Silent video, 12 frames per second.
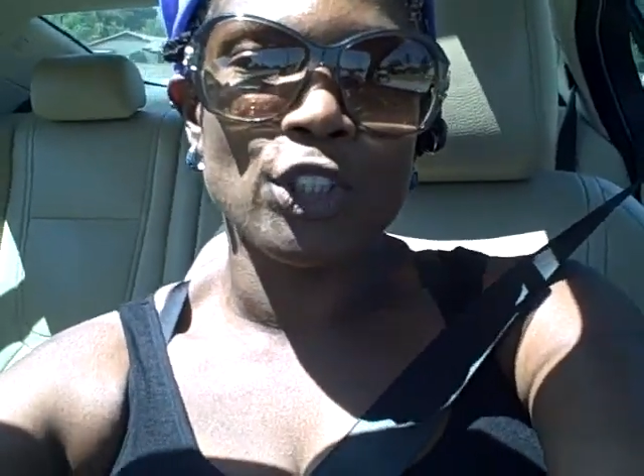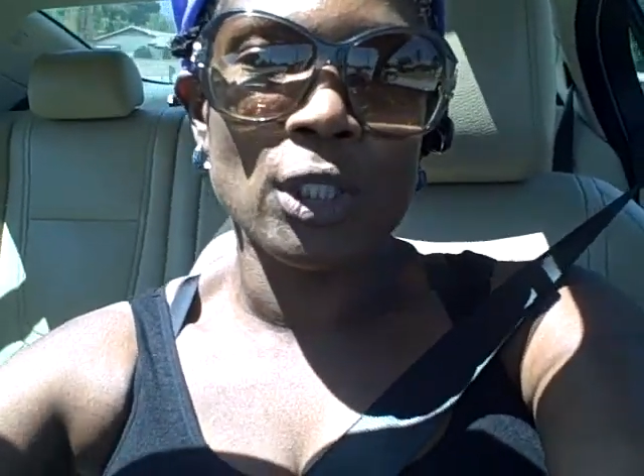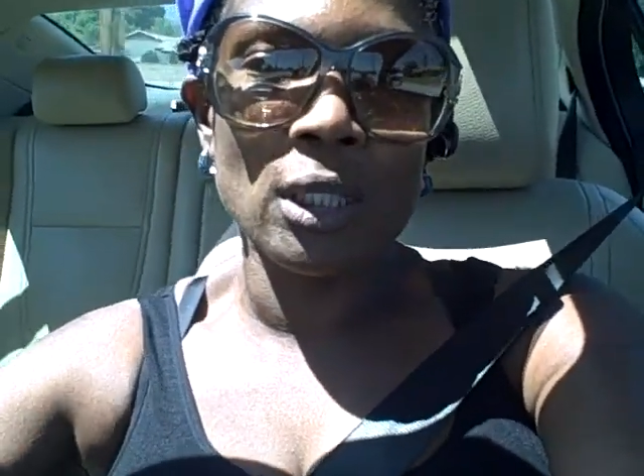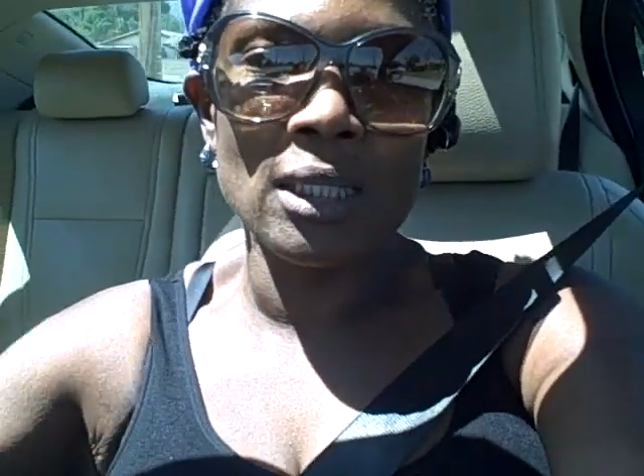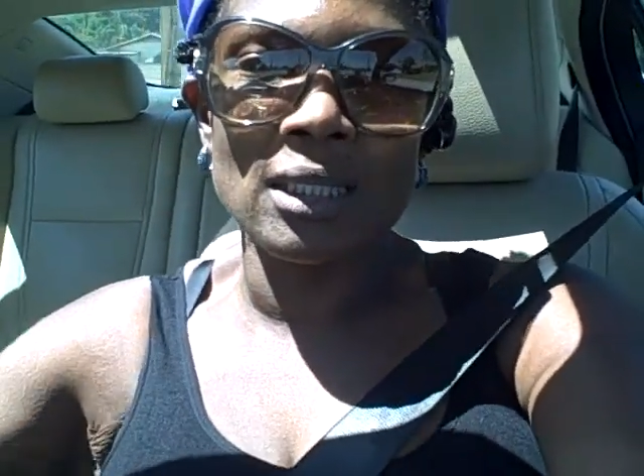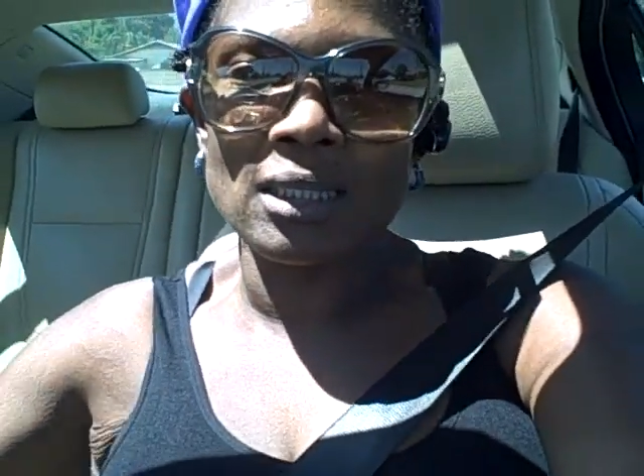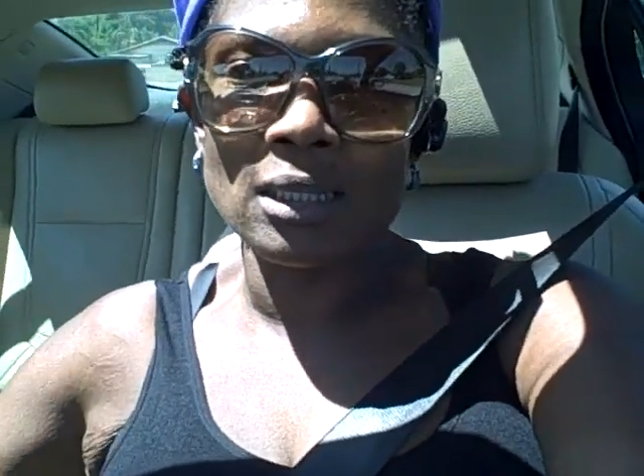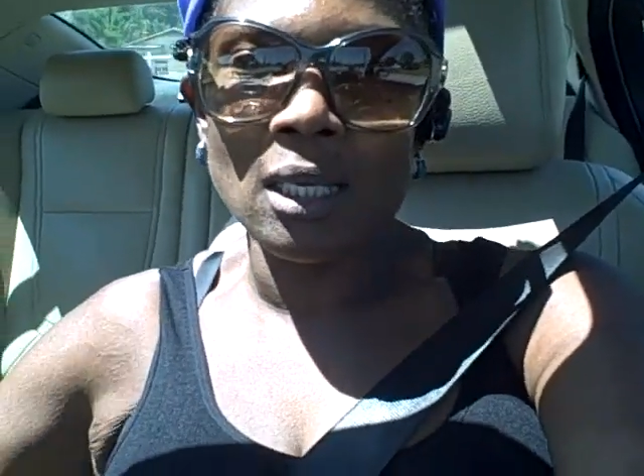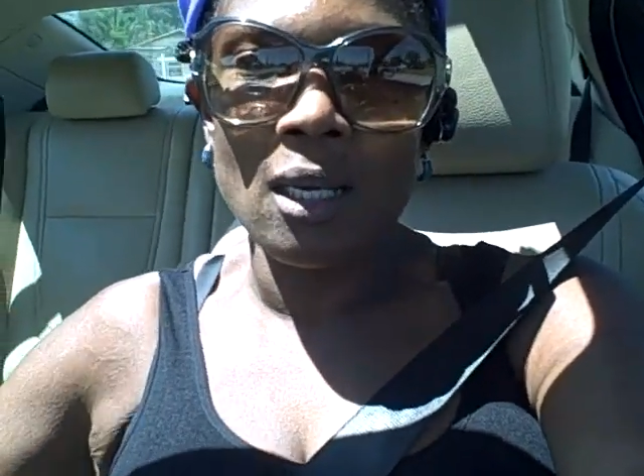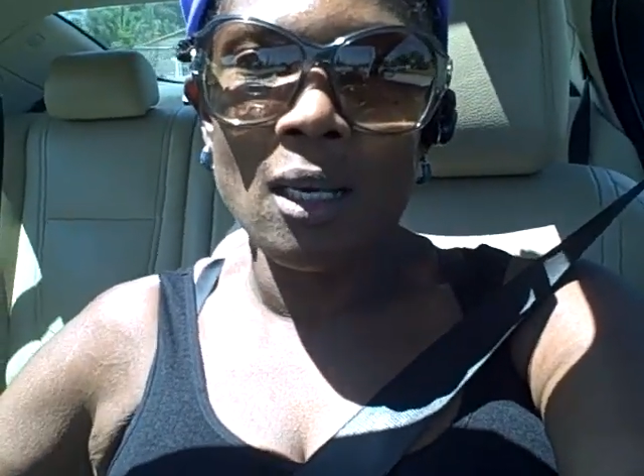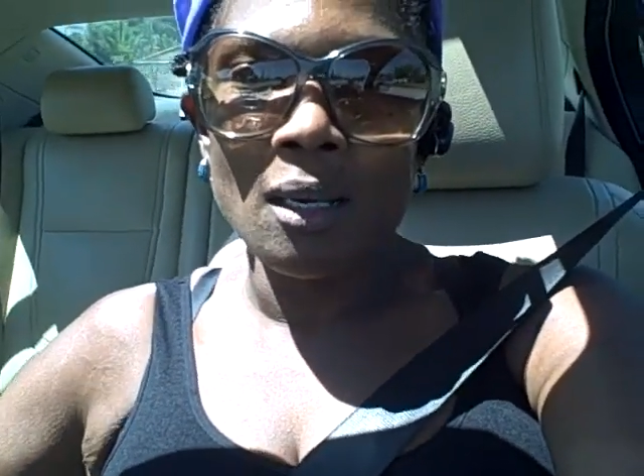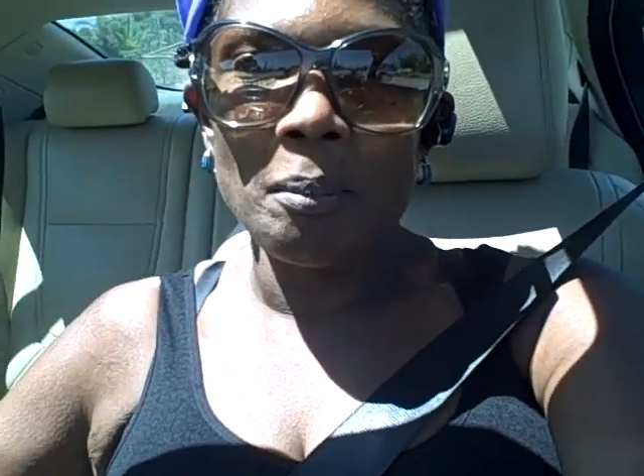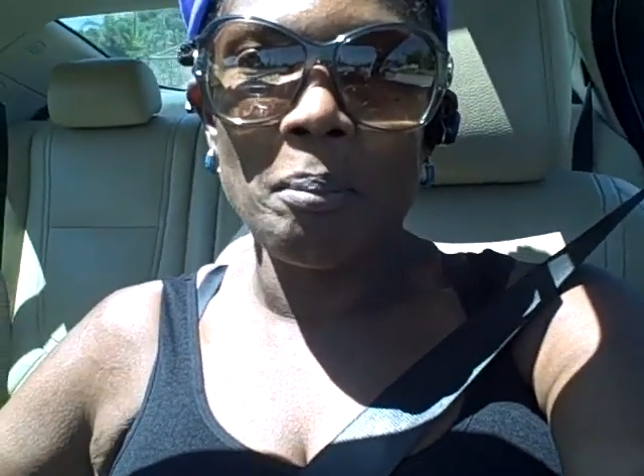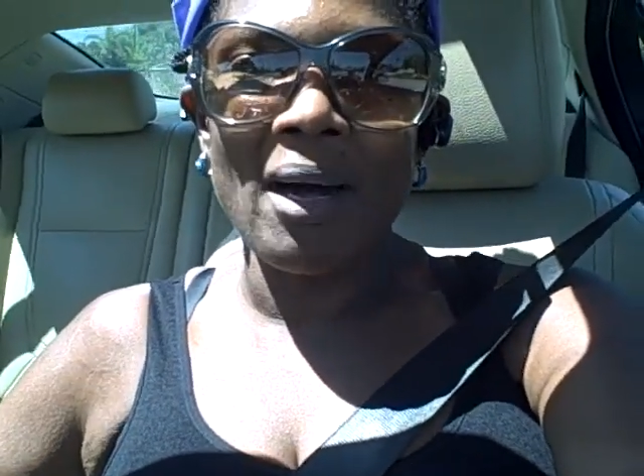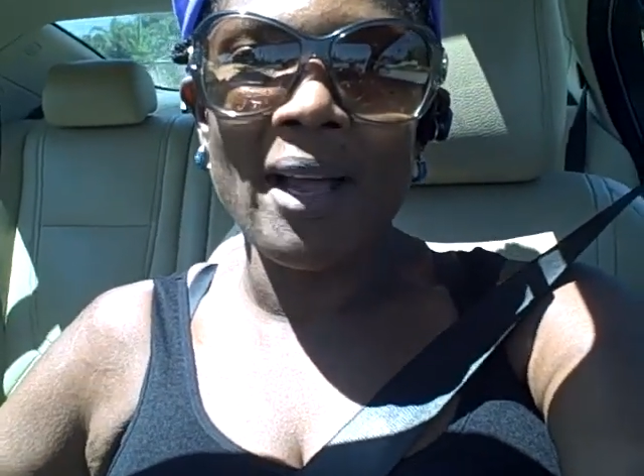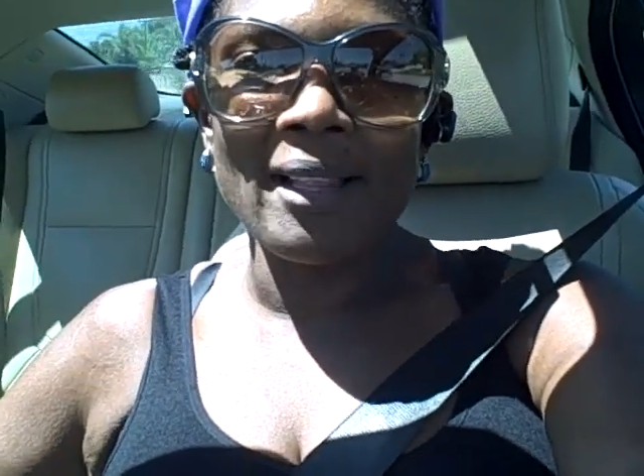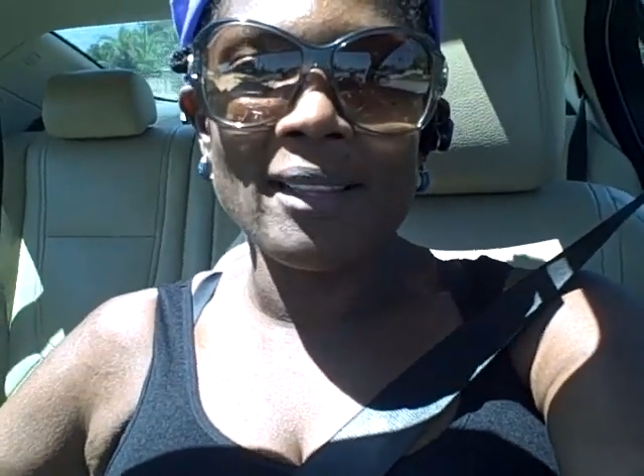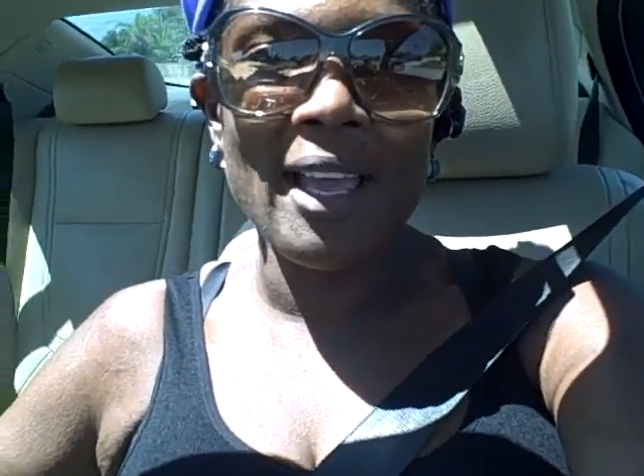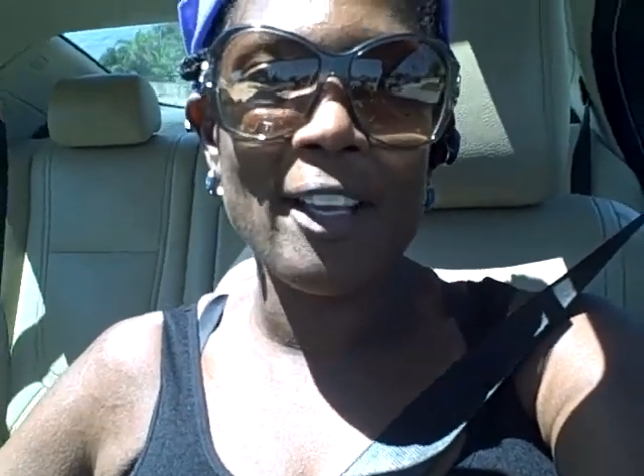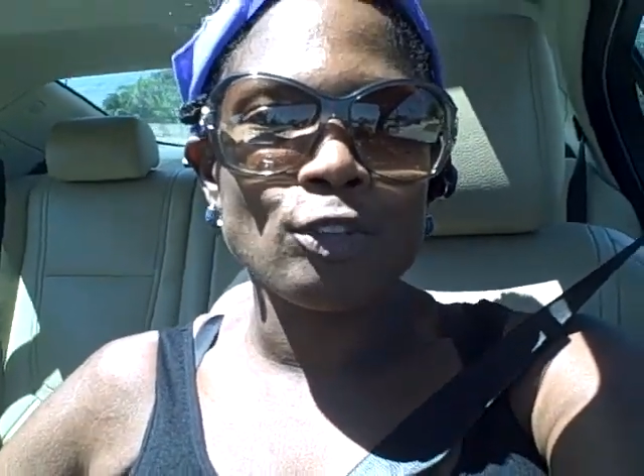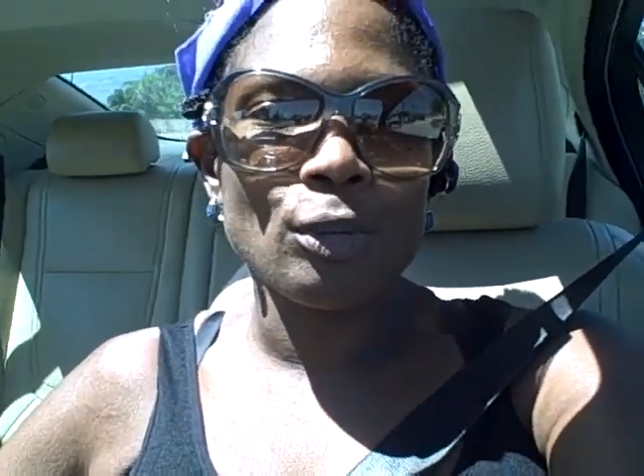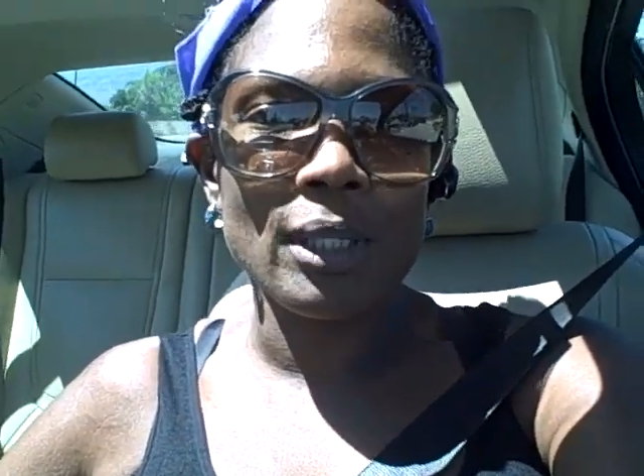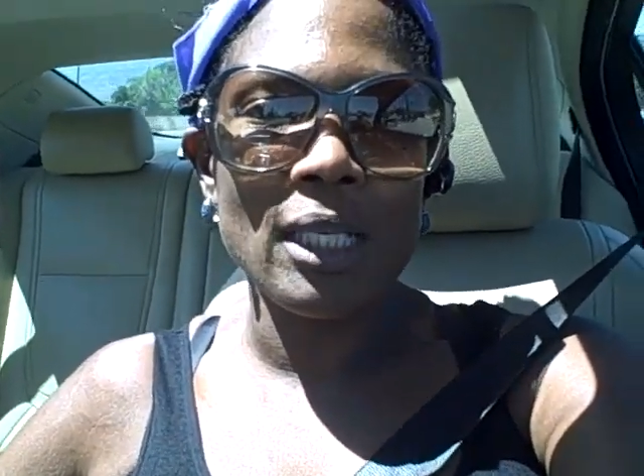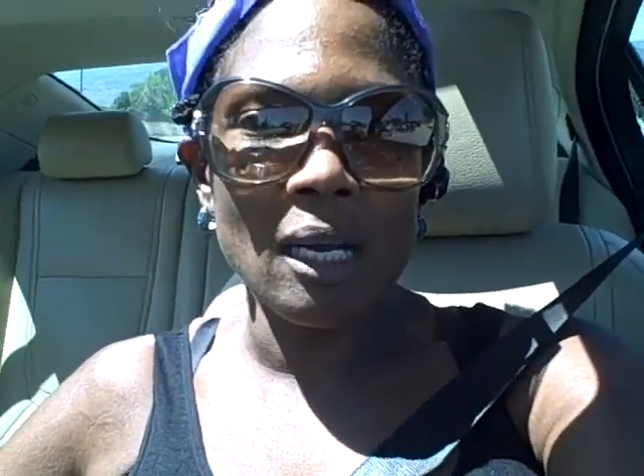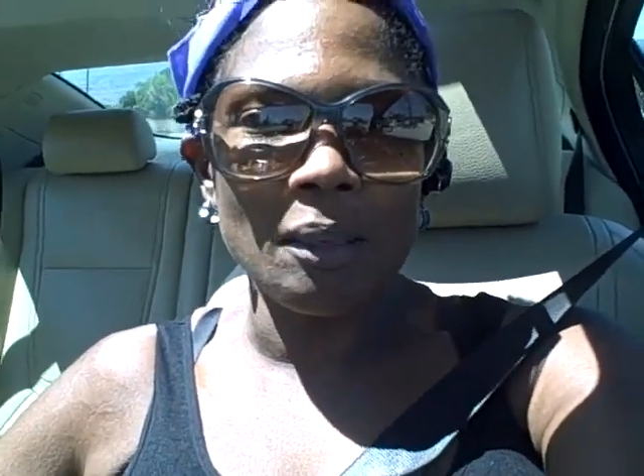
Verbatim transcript: which is my electric